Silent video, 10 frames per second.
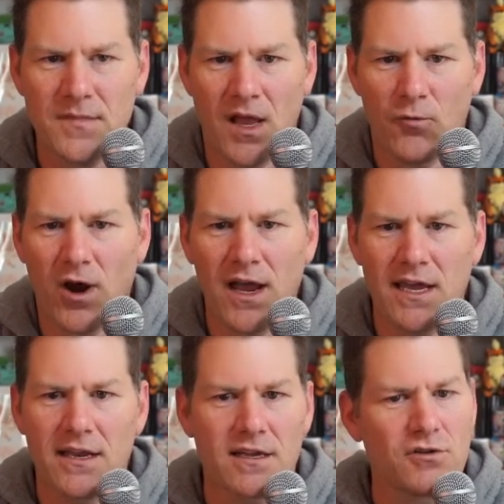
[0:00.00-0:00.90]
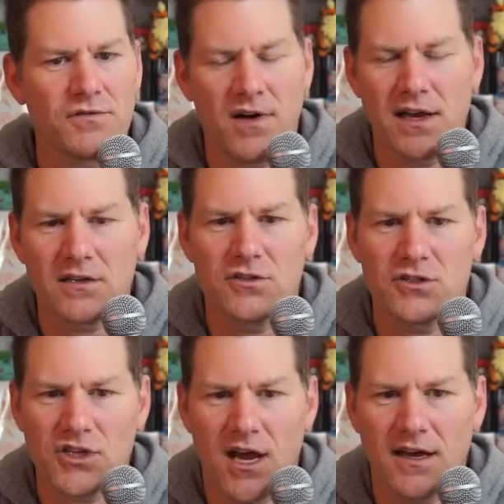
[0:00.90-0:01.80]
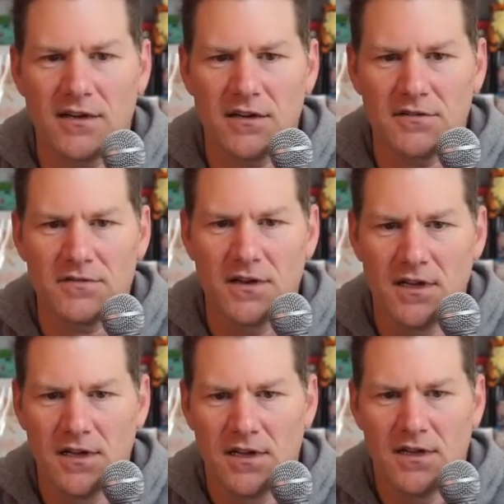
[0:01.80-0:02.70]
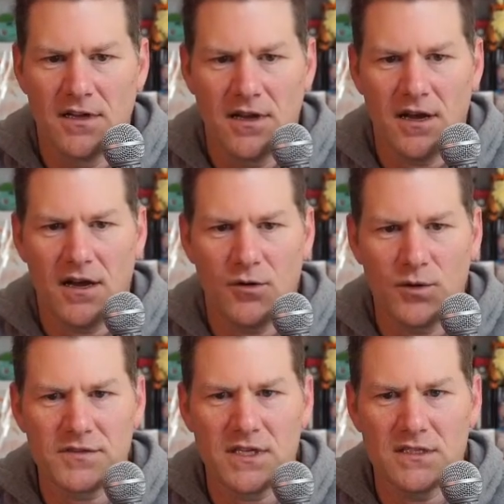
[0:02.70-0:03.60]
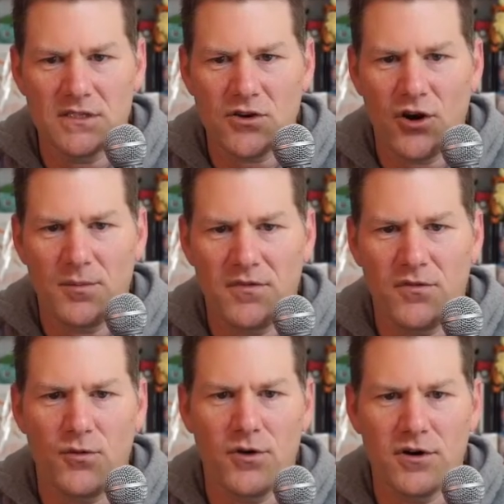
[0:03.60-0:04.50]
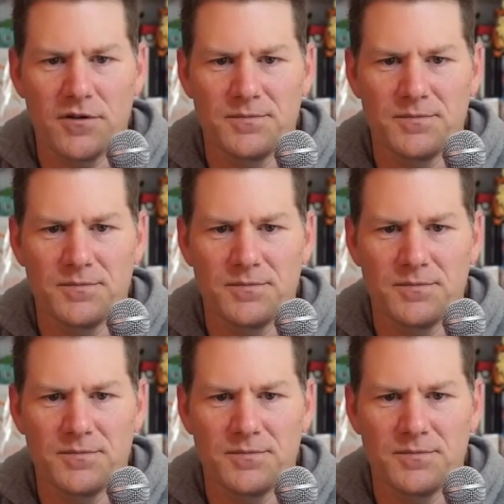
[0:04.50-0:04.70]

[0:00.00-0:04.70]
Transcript: Raihan I couldn't find a good shot of. We've seen this card before.